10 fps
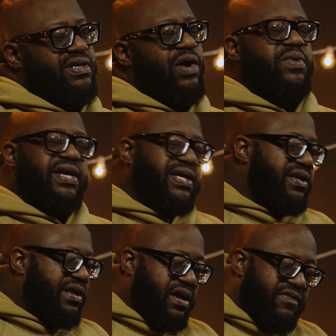I want to
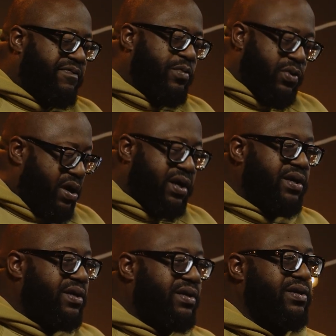hear love more.
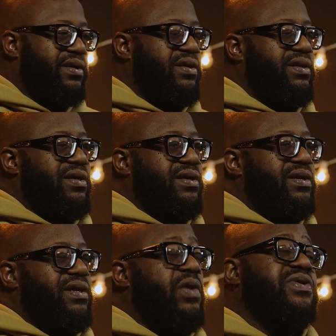
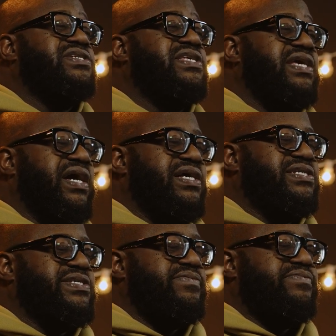I want to see us